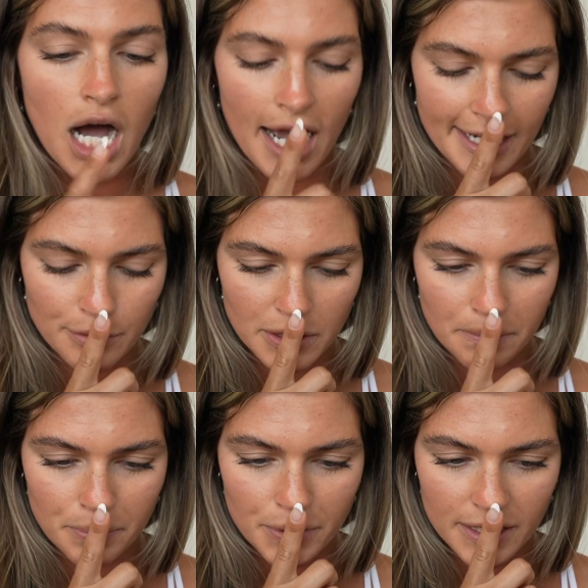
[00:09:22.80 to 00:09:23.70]
I
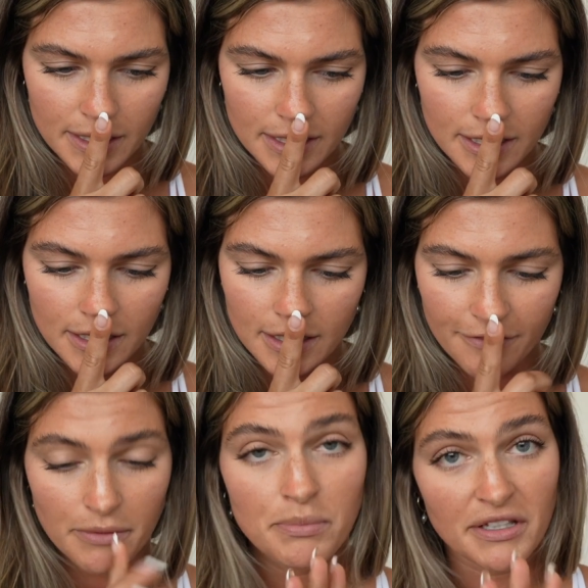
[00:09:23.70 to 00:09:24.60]
would be,
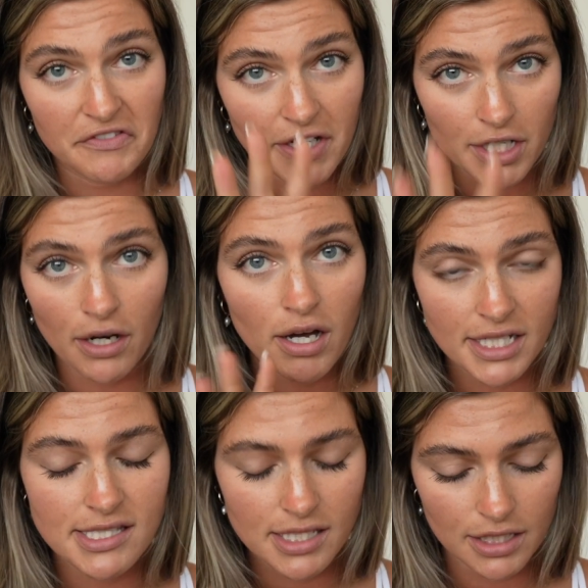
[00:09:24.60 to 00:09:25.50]
if I'm being very
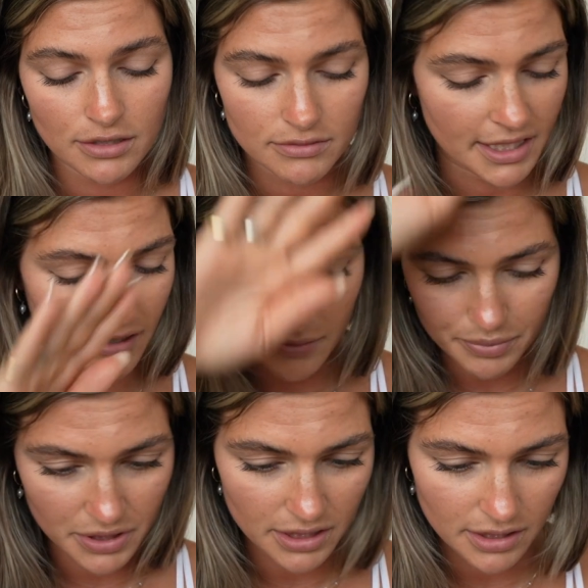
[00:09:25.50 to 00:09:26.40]
honest though, like
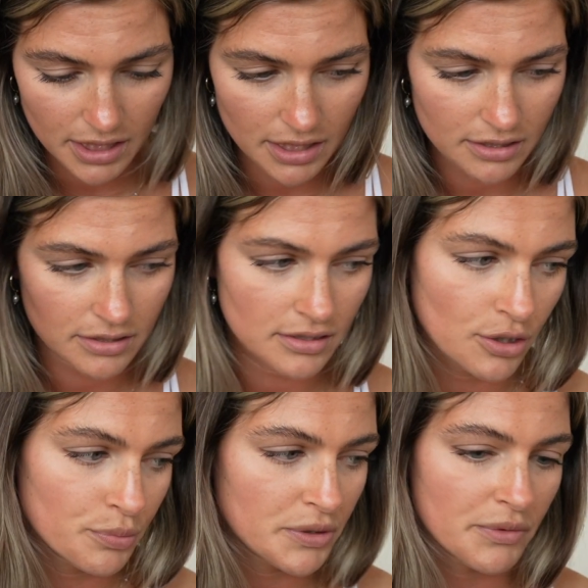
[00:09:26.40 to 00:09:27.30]
completely
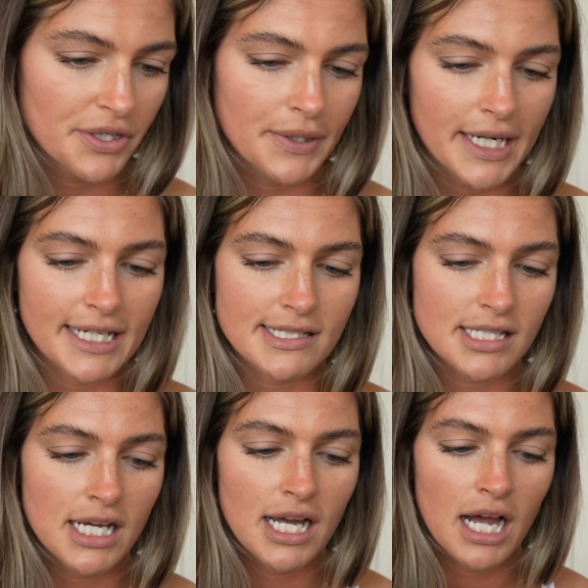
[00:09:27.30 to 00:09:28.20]
open with you guys,
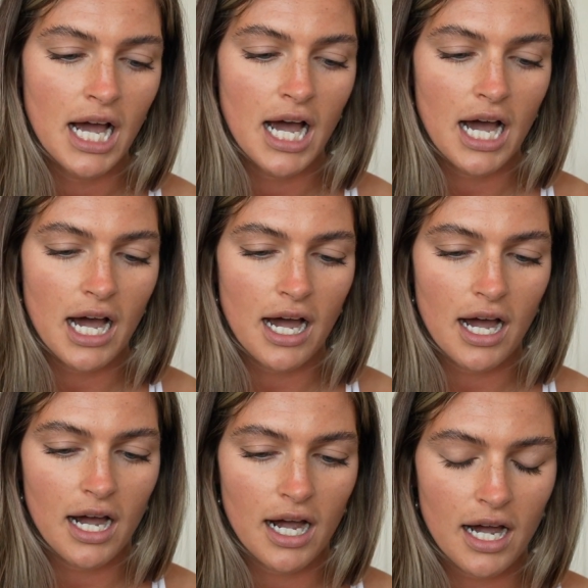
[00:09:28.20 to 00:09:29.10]

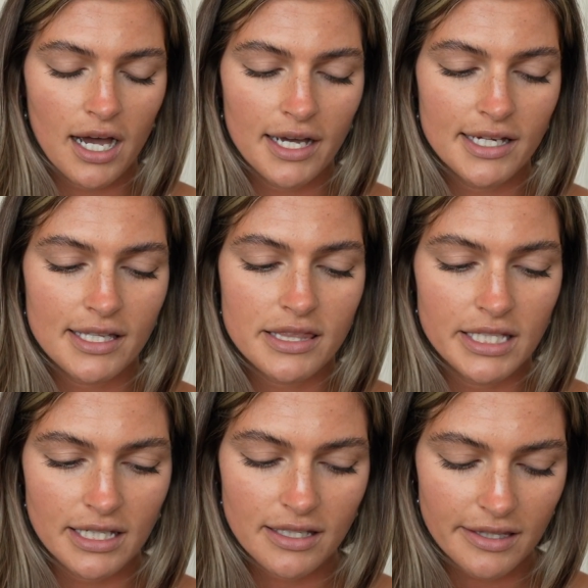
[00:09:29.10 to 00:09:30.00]
I
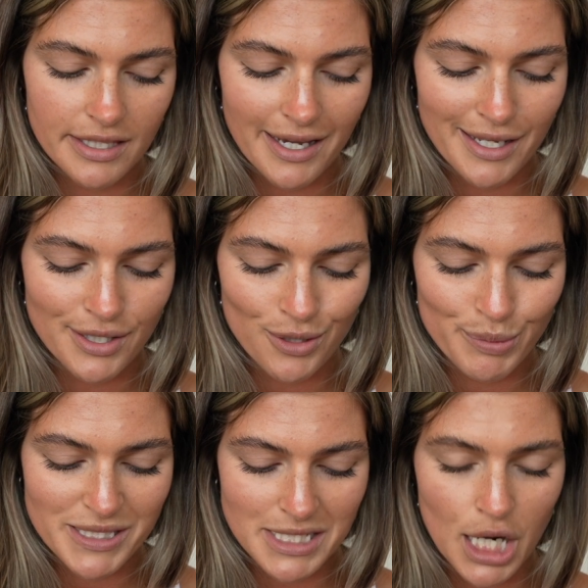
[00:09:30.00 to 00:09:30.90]
think that
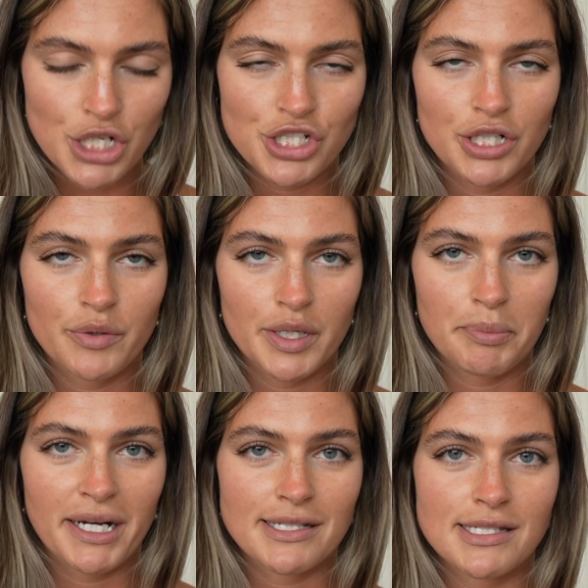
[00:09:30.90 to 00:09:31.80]
pistachio and
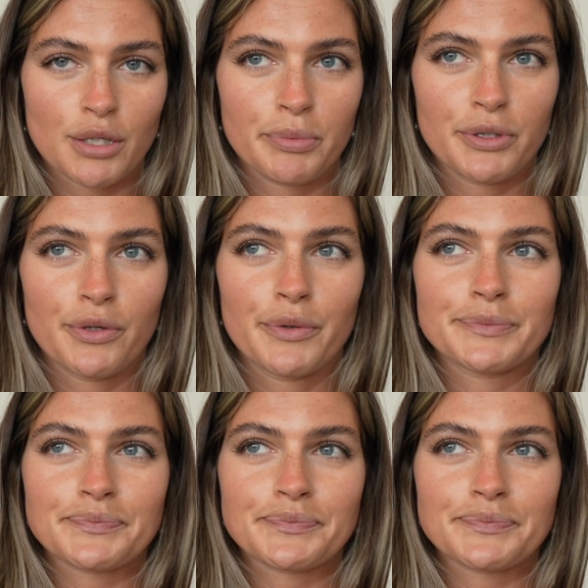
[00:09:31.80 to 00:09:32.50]
pastel blue